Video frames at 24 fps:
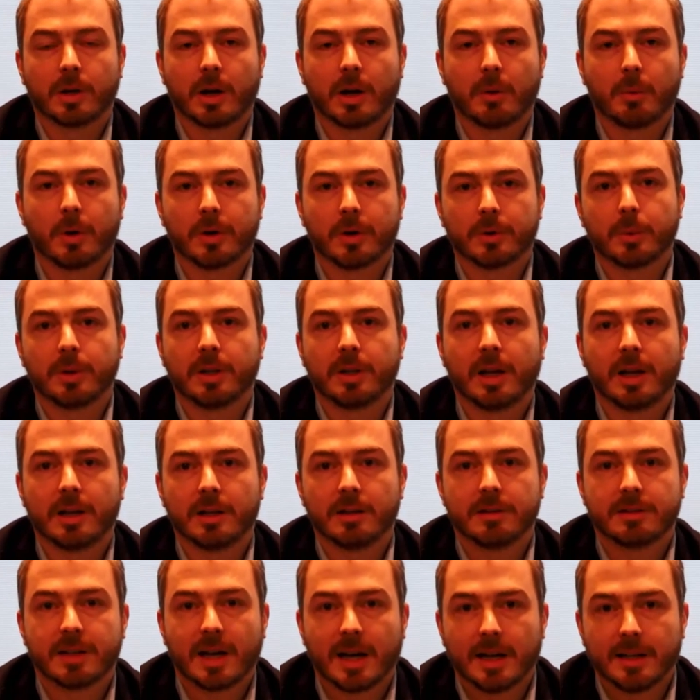I worked with her
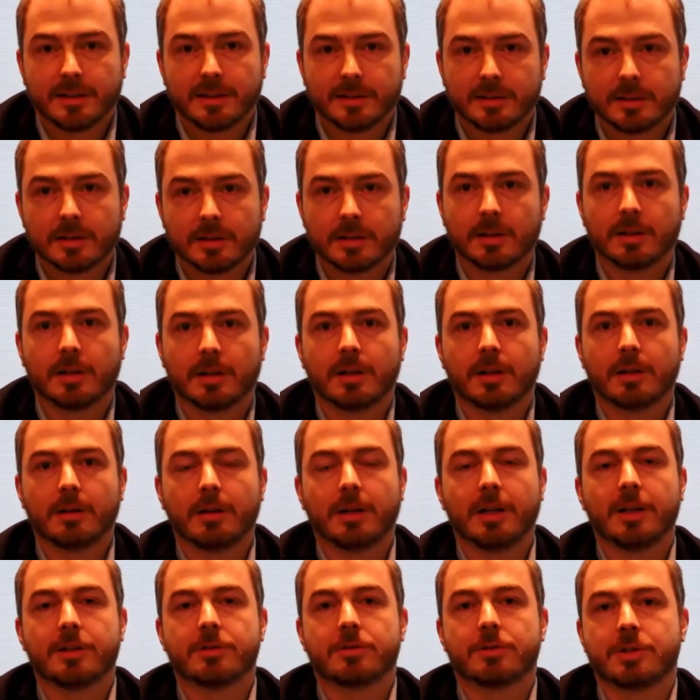in tight
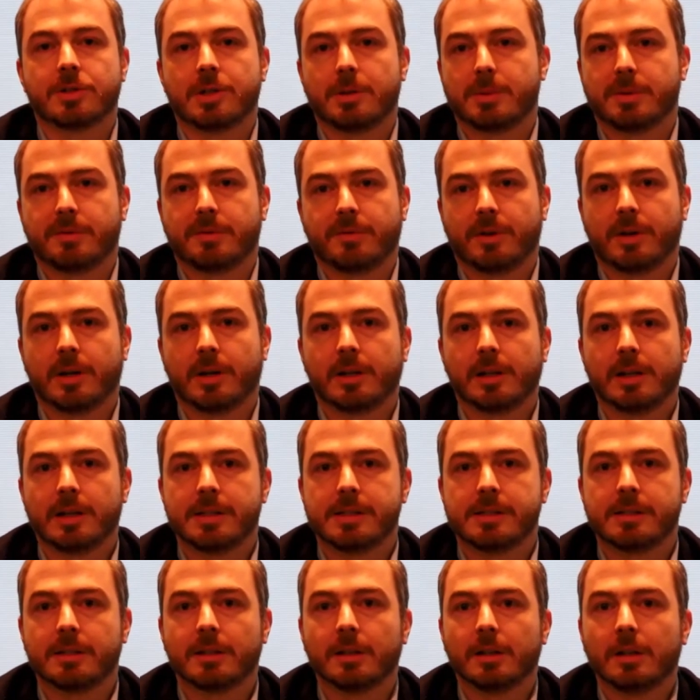relationships for at
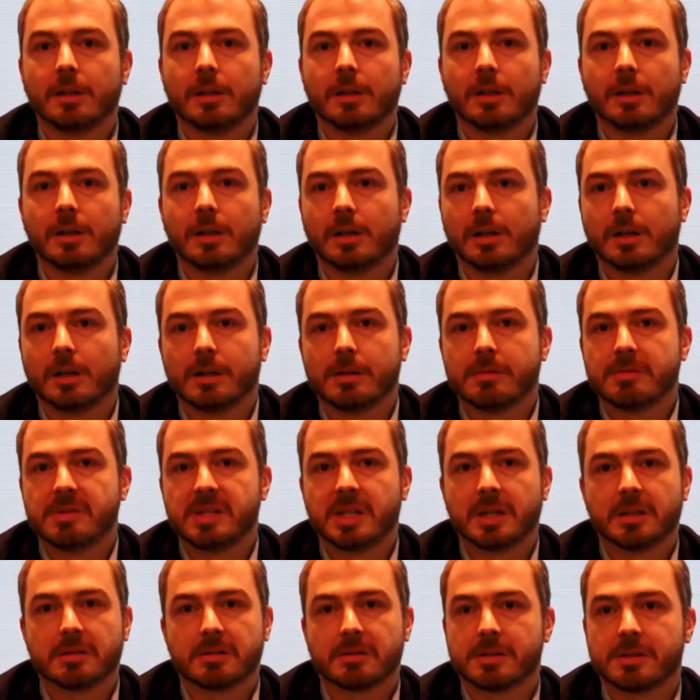least
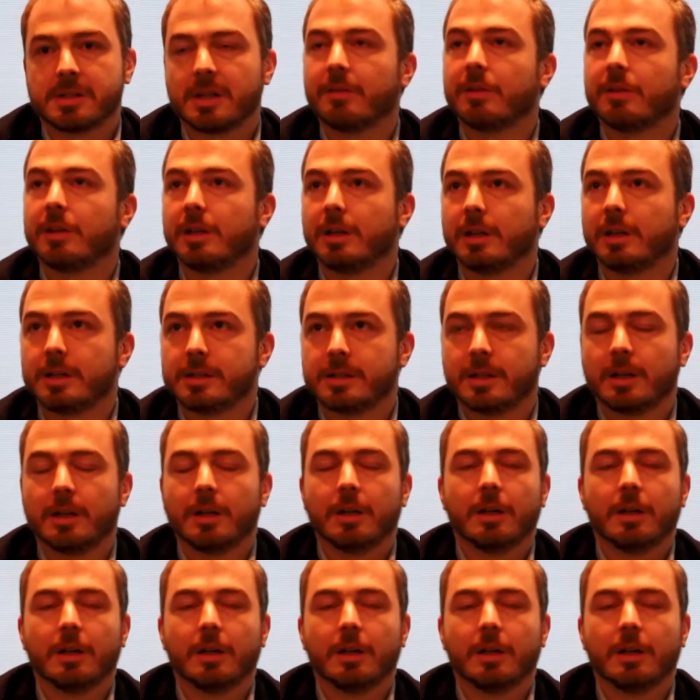6 or 7 years.